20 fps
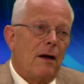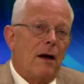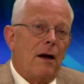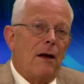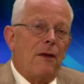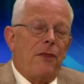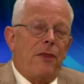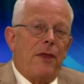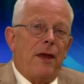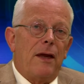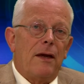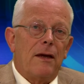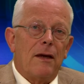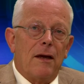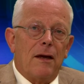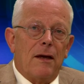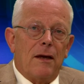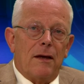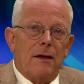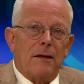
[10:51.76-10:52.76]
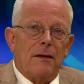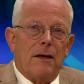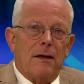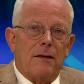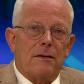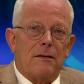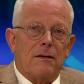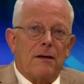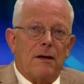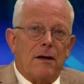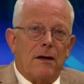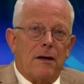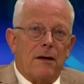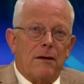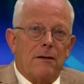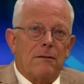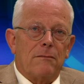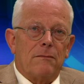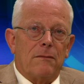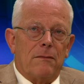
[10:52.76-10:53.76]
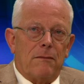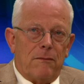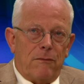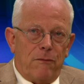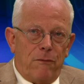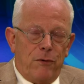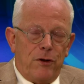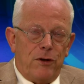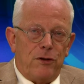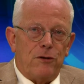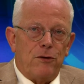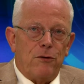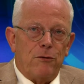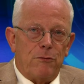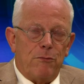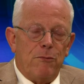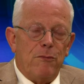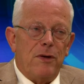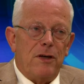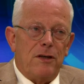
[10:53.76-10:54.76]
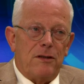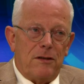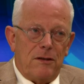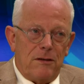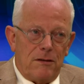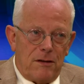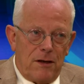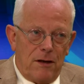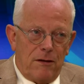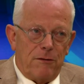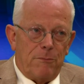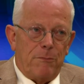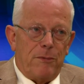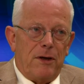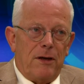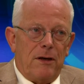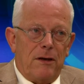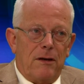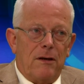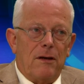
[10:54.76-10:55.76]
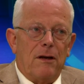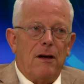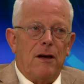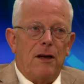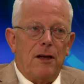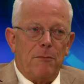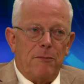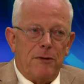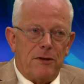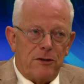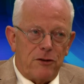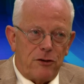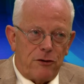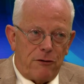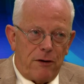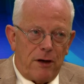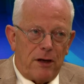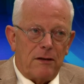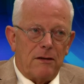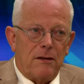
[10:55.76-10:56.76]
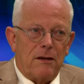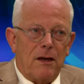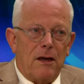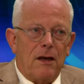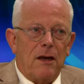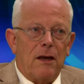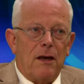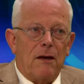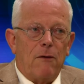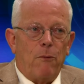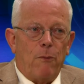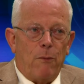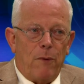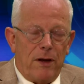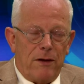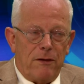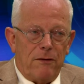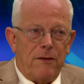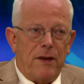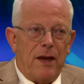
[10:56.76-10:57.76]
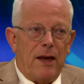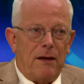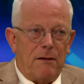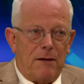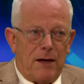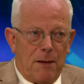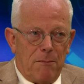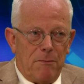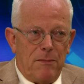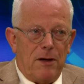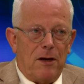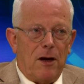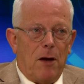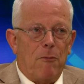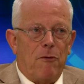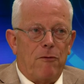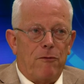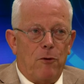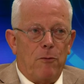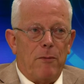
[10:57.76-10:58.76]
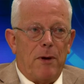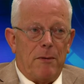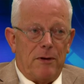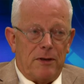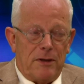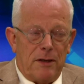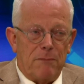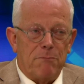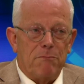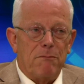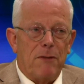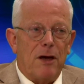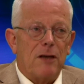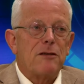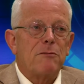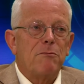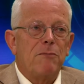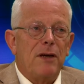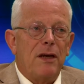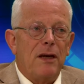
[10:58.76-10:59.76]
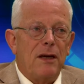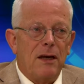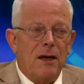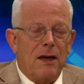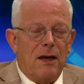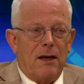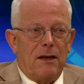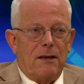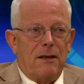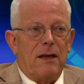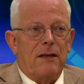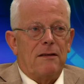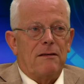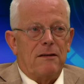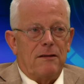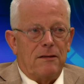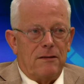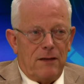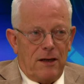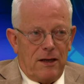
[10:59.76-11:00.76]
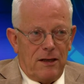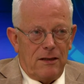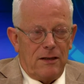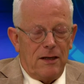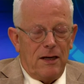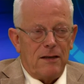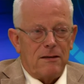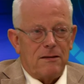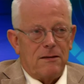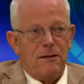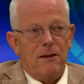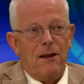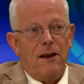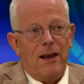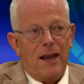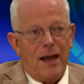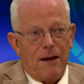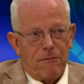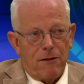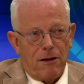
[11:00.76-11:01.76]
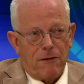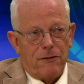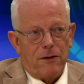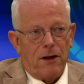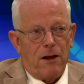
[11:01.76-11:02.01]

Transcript: I think that we should still be a little bit strict when they can become a full member. That must be that indeed the level of